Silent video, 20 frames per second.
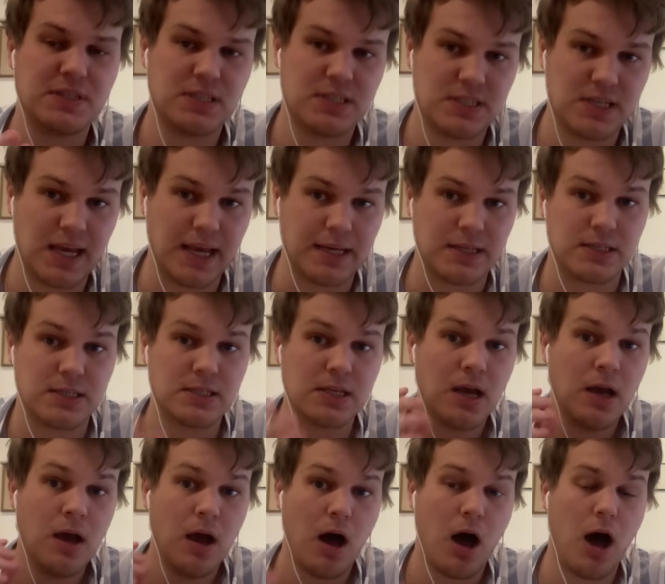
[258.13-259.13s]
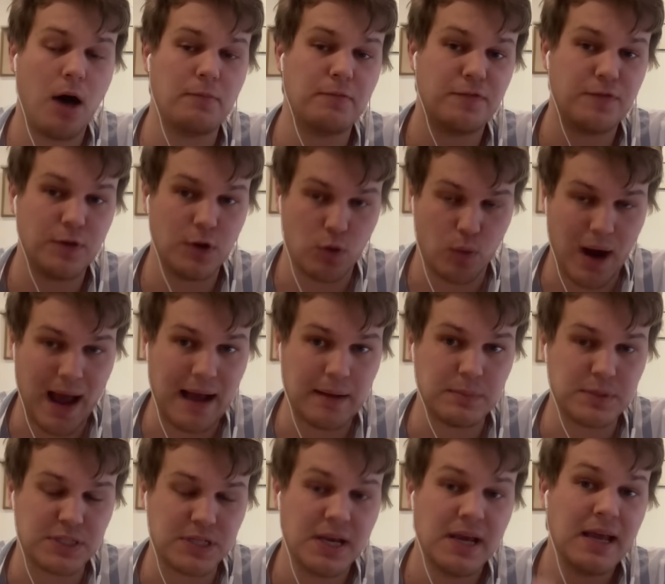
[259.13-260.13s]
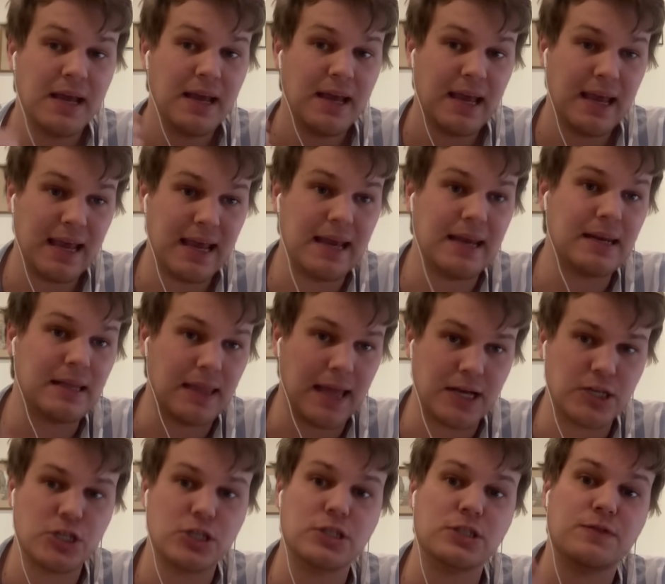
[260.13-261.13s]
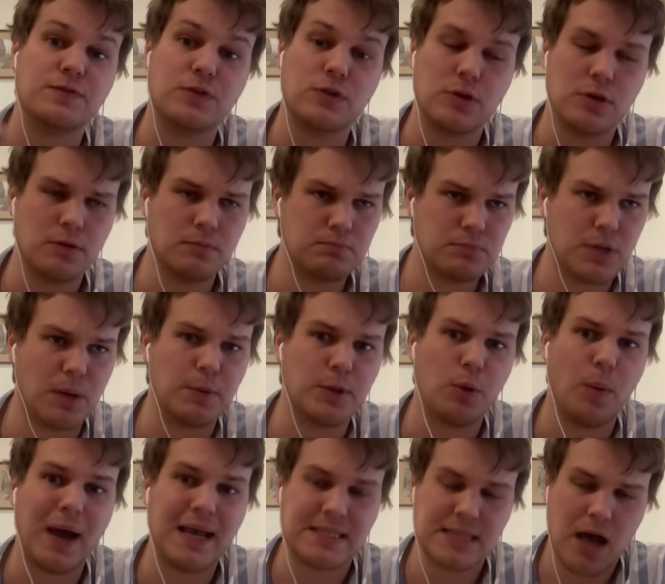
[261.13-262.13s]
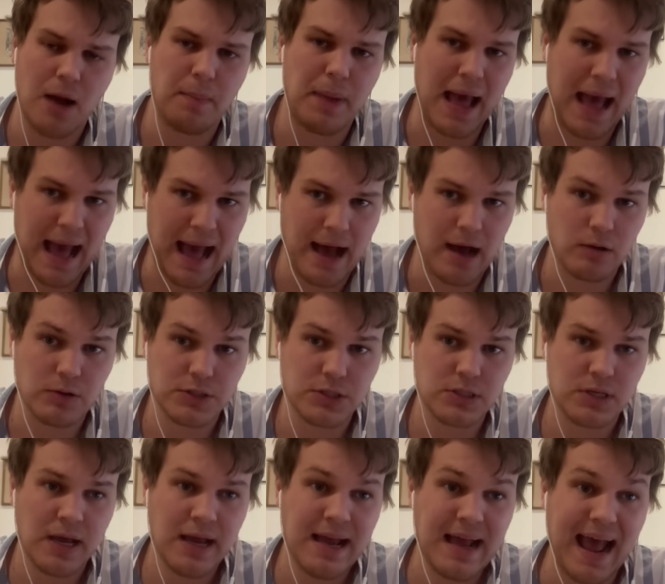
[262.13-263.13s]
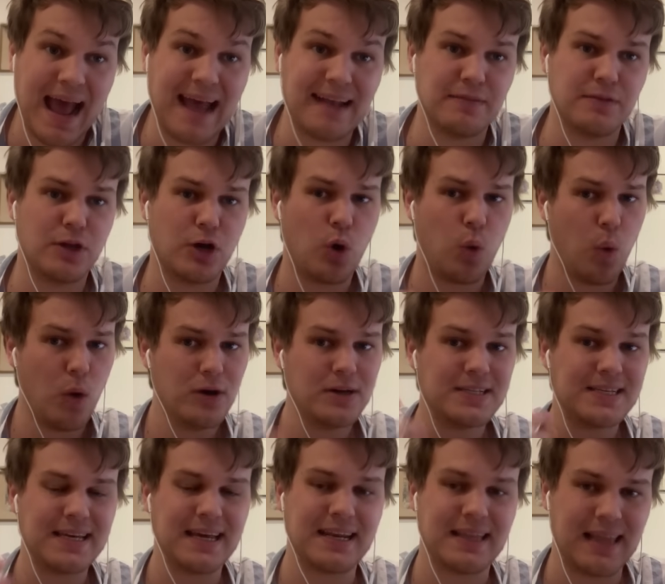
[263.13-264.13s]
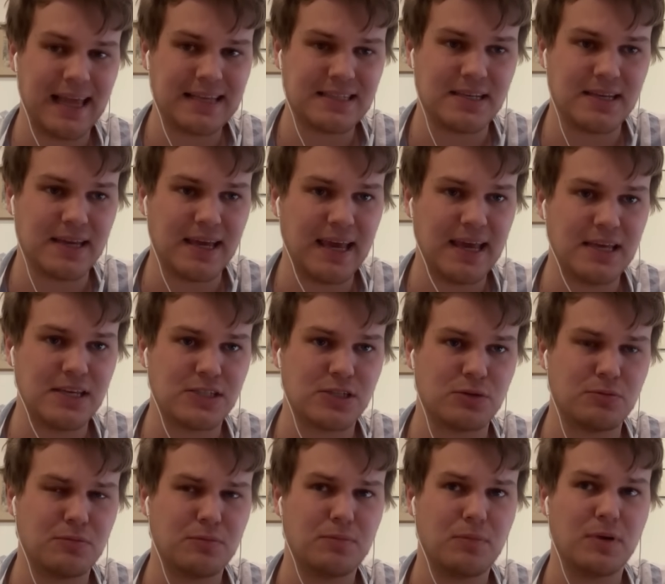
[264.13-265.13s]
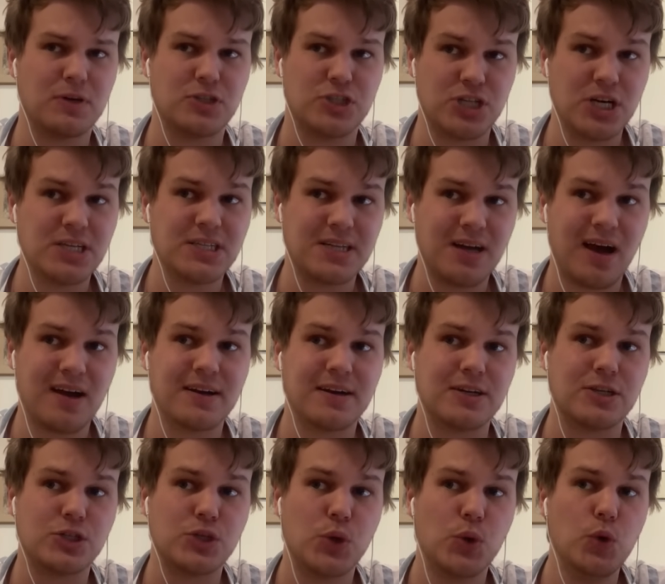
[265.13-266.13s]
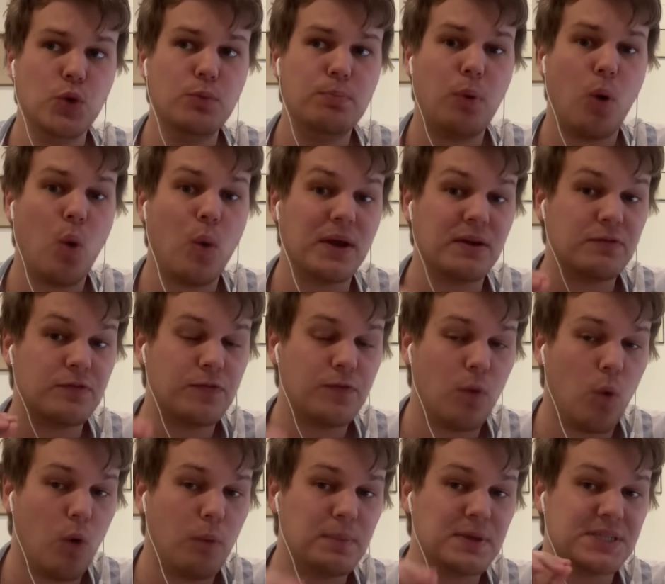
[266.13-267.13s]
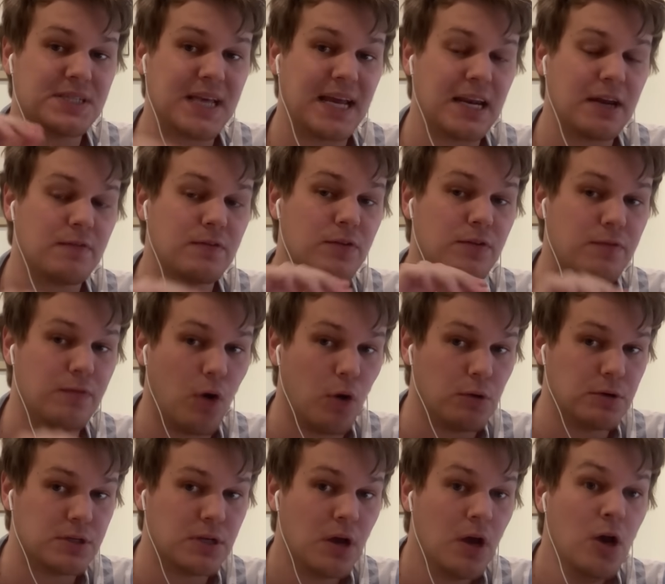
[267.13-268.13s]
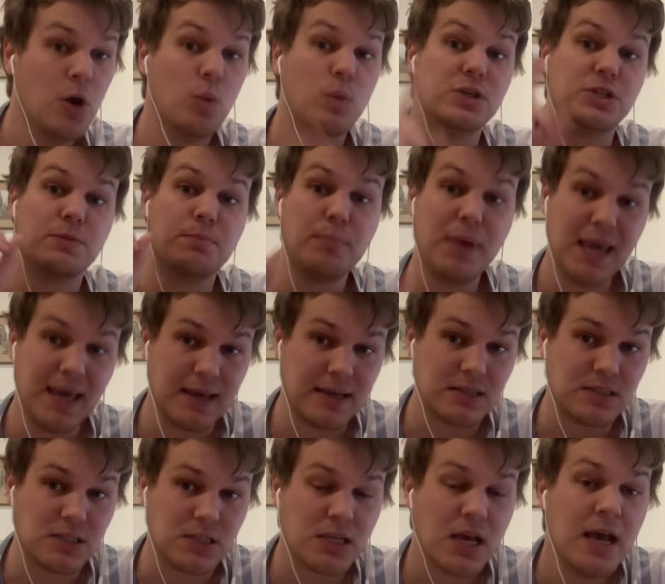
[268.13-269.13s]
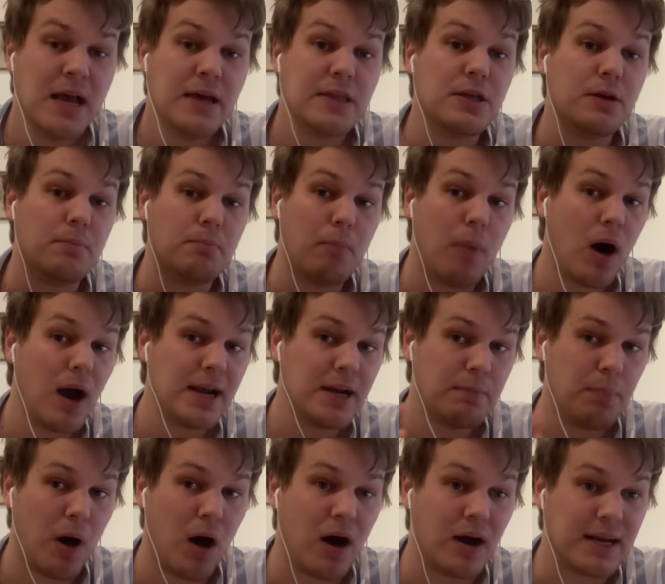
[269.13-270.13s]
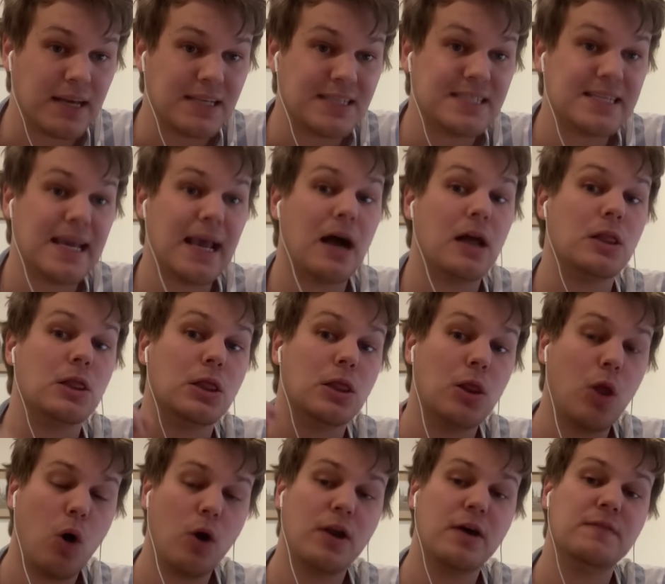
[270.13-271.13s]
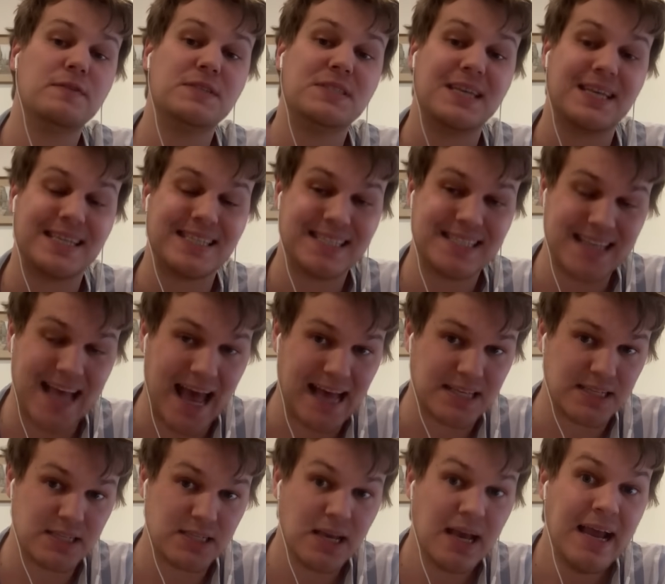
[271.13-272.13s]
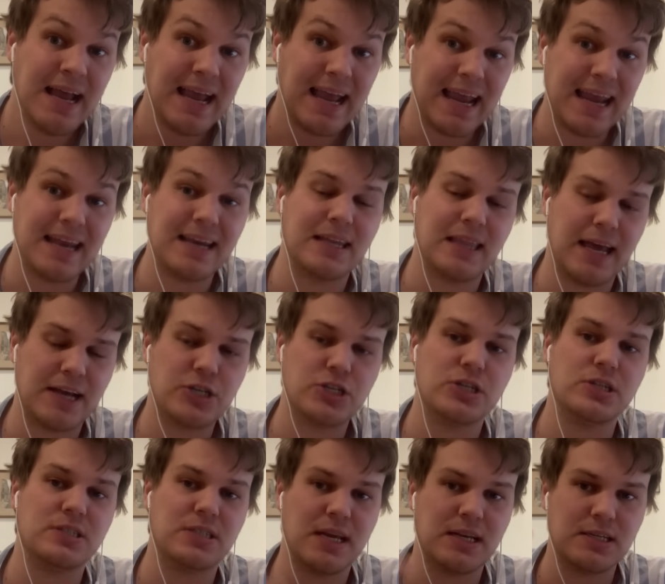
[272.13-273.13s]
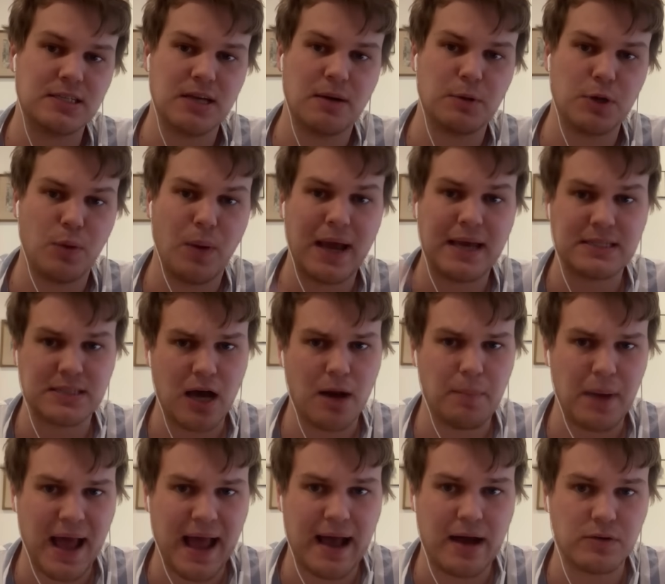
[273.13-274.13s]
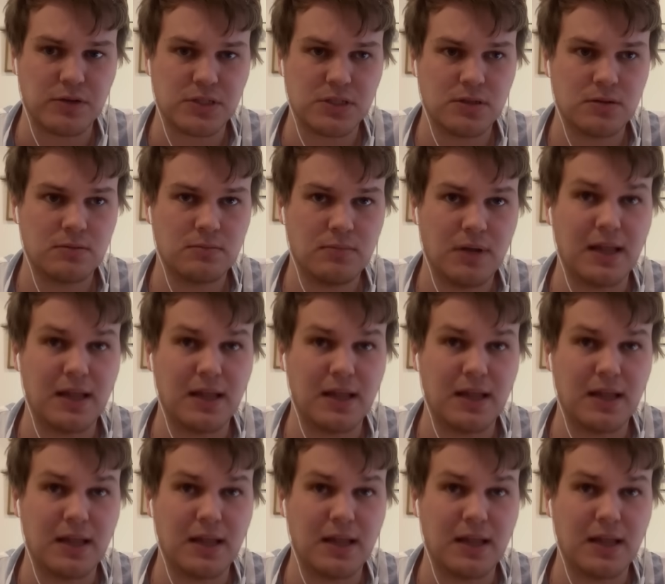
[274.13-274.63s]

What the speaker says: seats up for grabs in elections for WA's upper house, and the quota to get elected is just under 2.4% of the vote, which means that minor parties see a lot of success in elections into WA's upper house.